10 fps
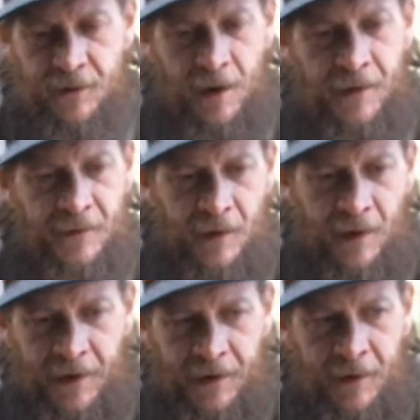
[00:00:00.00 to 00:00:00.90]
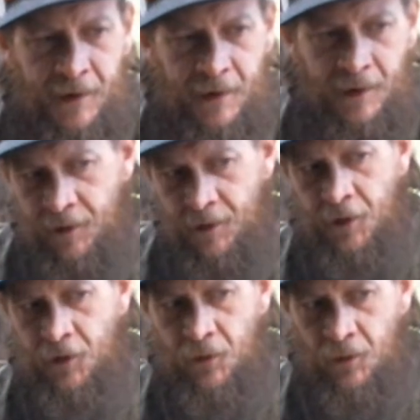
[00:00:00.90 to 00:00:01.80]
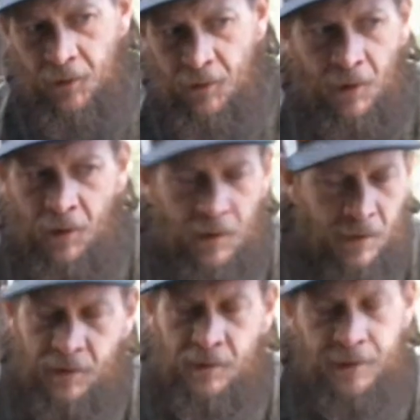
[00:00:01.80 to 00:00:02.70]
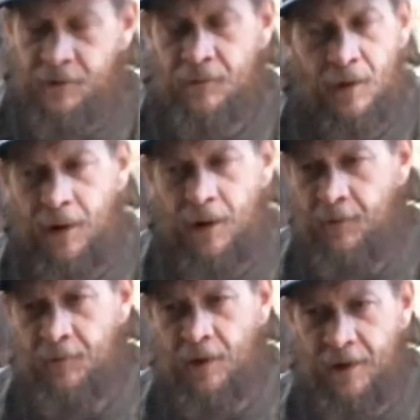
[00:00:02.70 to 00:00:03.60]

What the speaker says: And like, oh, you're right, Fred.